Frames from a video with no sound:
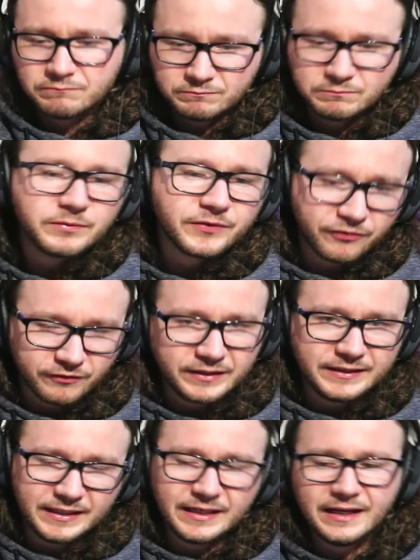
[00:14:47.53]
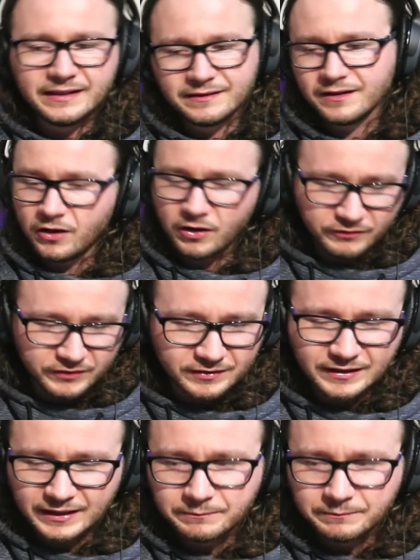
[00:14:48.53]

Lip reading: 3D, no, obviously,